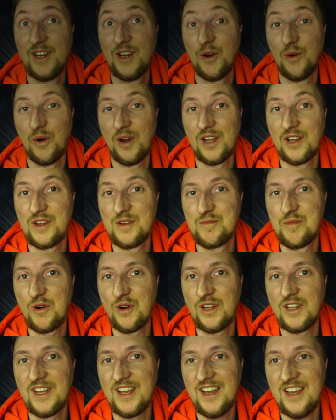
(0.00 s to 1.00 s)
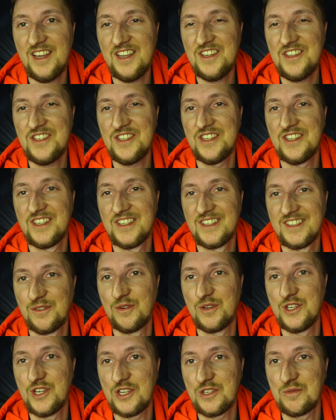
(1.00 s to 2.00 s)
well, good morning guys,
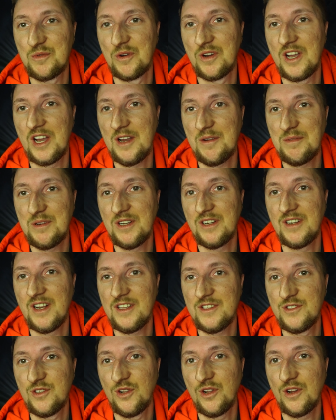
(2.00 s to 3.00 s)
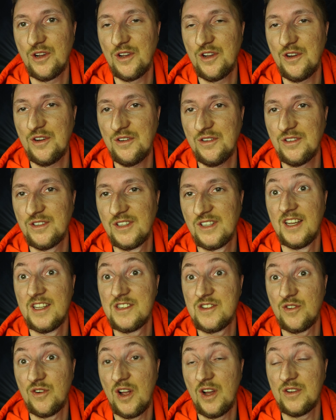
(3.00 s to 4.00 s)
we just woke up here not too long ago.
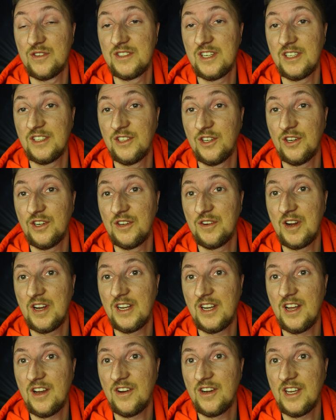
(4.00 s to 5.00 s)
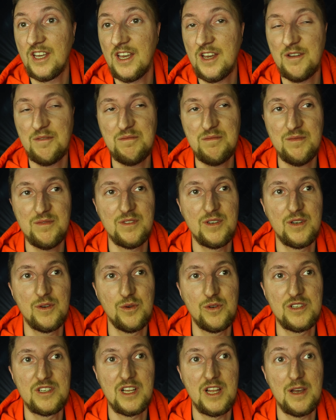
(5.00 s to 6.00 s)
It's around 10:30 right now a.m.
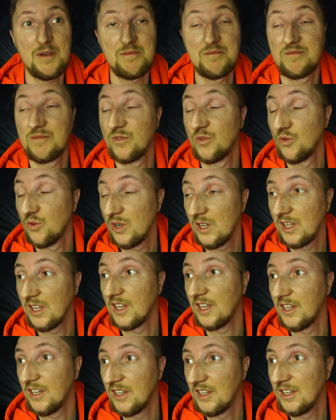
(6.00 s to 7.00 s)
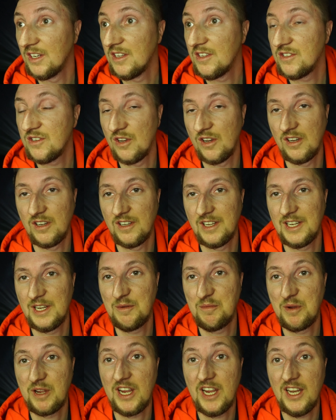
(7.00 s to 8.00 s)
We slept really good. So in
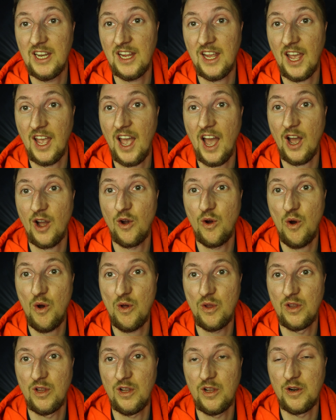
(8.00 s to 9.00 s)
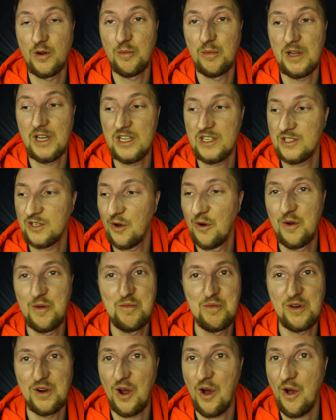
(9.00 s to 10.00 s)
the beginning it got cold a little bit, so we
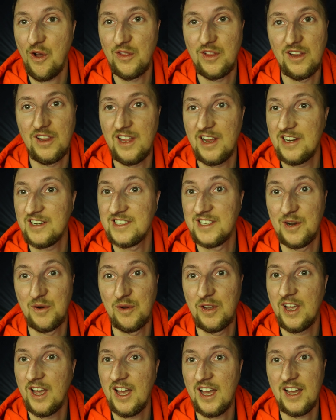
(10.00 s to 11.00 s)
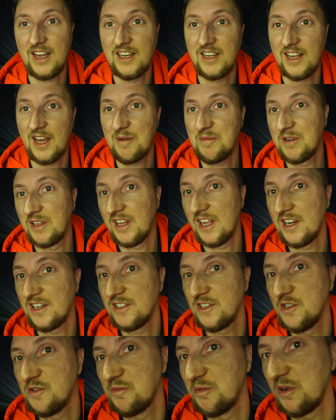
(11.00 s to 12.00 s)
put all the layers that we had. How many layers
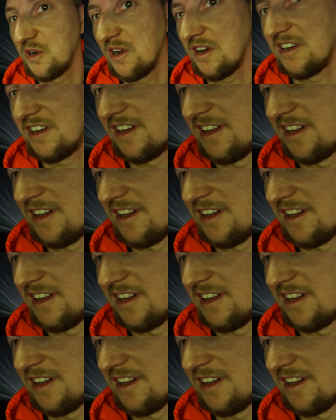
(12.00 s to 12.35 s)
did you put on?